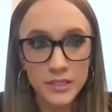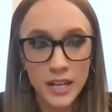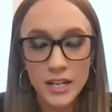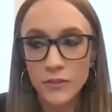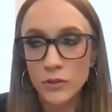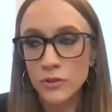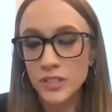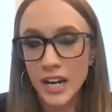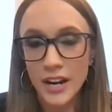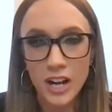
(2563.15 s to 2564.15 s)
And if you do
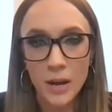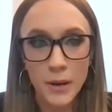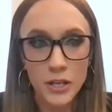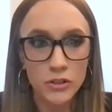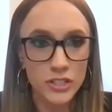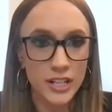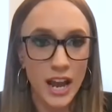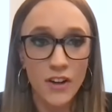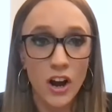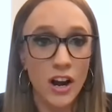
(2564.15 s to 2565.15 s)
stand up and you just like
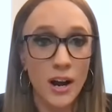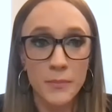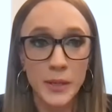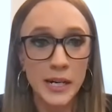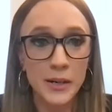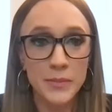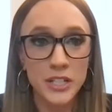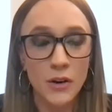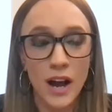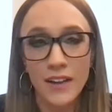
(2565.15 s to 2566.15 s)
have a hot bomb, you
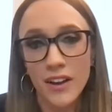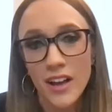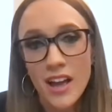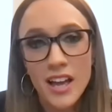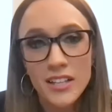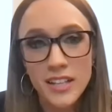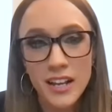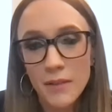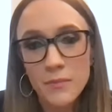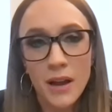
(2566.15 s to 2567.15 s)
know, I
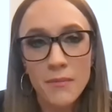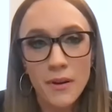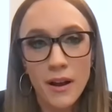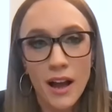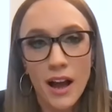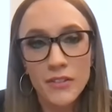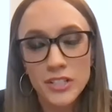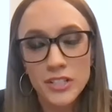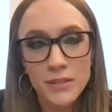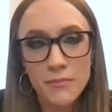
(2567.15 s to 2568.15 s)
set, I'm, I'm
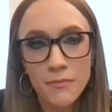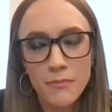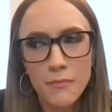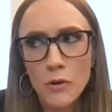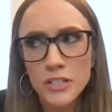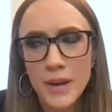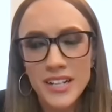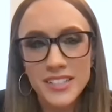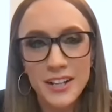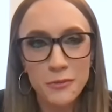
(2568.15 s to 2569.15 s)
obviously most of my
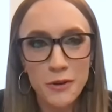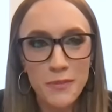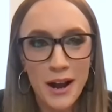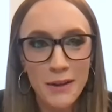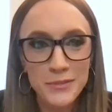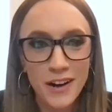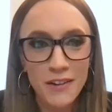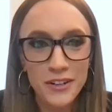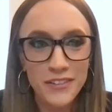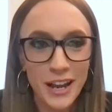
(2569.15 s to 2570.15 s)
sets weren't bombs or I
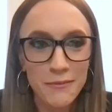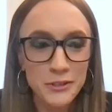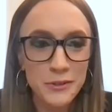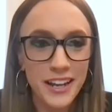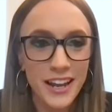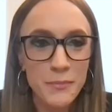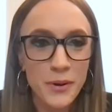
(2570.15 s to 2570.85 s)
wouldn't have kept doing it.